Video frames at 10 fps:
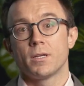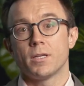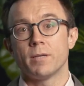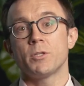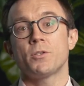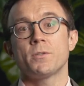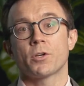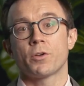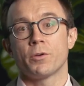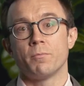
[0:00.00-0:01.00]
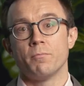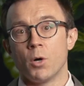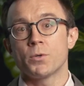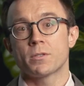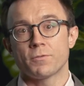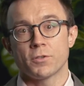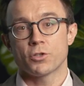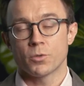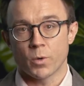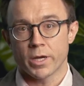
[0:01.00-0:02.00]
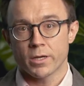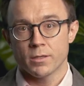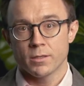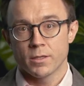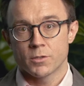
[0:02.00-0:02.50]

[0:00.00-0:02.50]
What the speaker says: images are the most efficient way